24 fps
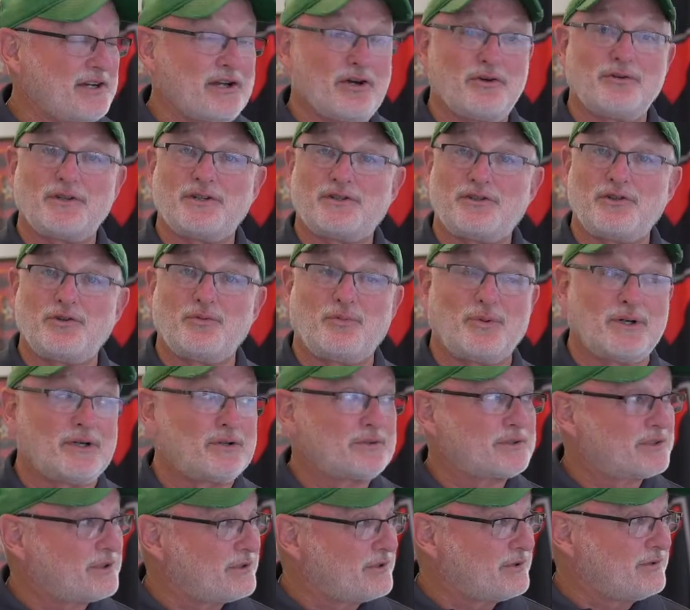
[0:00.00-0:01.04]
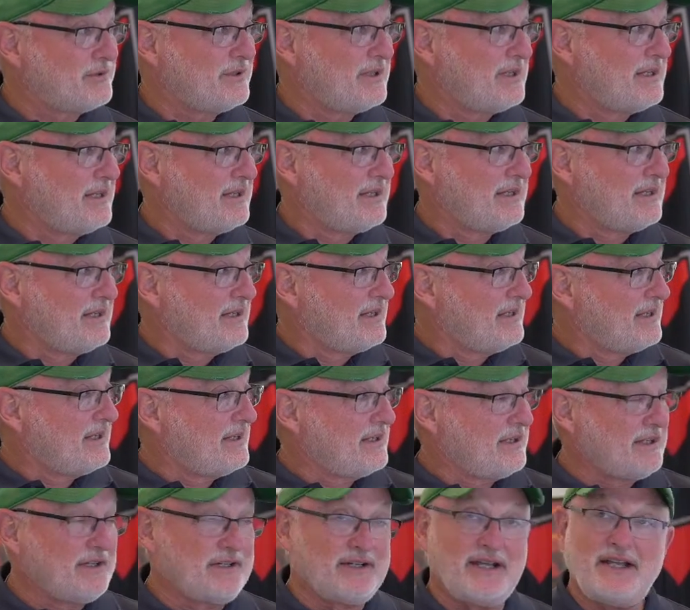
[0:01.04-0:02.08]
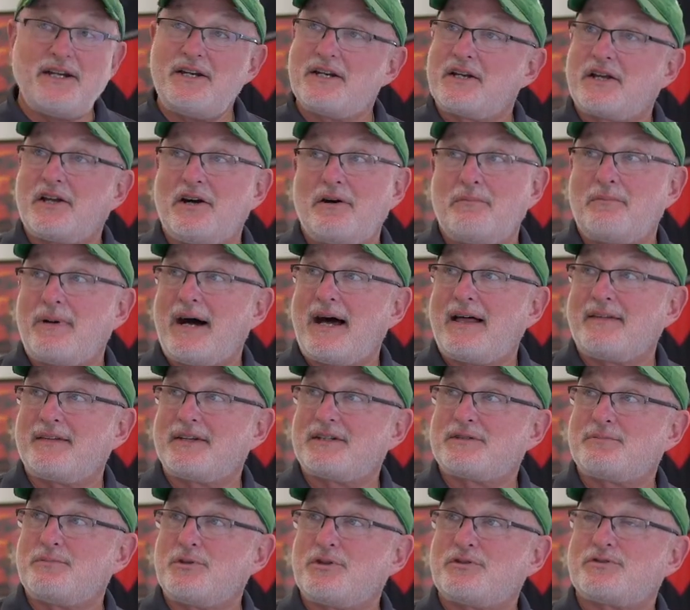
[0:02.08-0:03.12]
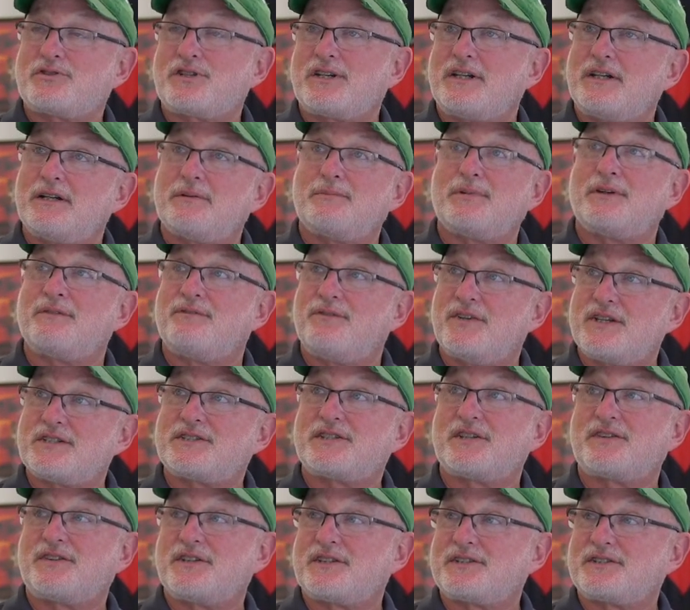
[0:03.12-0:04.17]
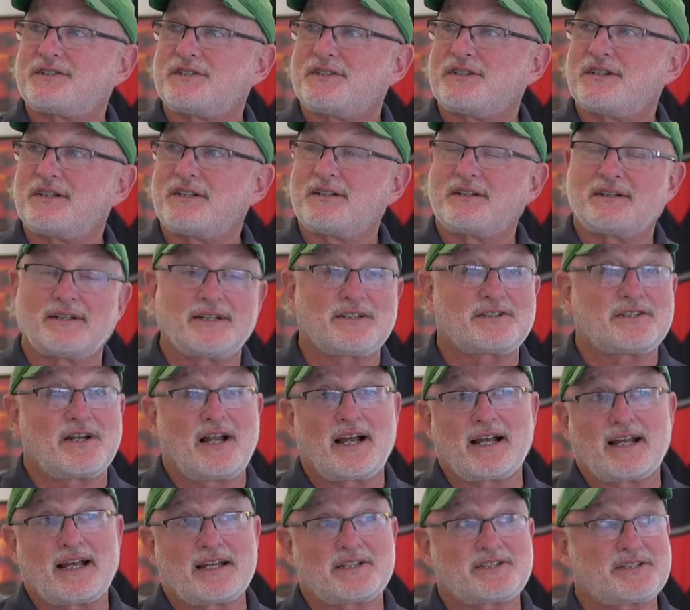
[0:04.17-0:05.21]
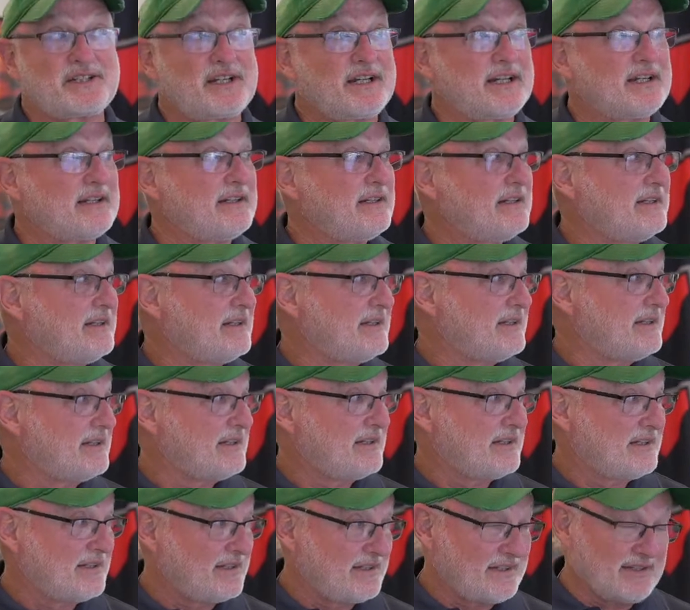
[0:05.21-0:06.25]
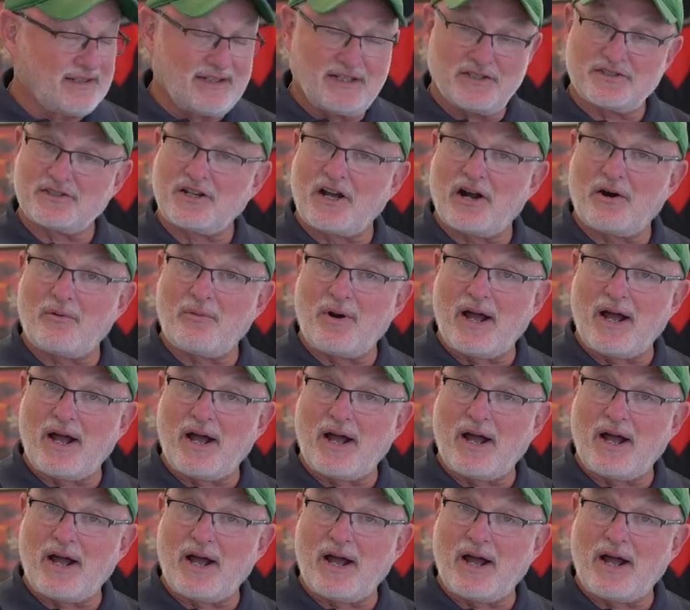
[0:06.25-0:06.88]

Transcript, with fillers: know that you will too. You need to come by these museum and visit this thing. It's like I said, it's got